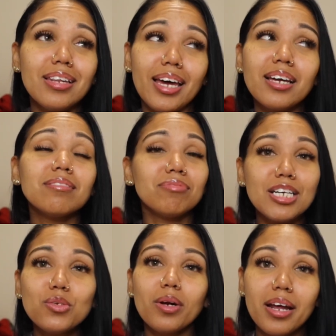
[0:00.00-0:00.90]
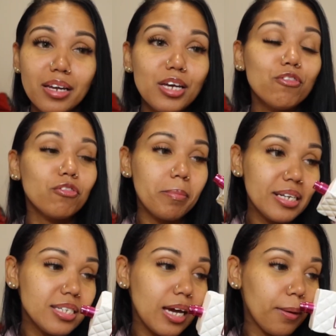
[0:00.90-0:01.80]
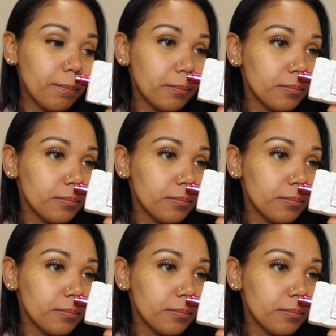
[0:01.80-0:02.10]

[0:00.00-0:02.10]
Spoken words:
Like, that's what I need for bedtime.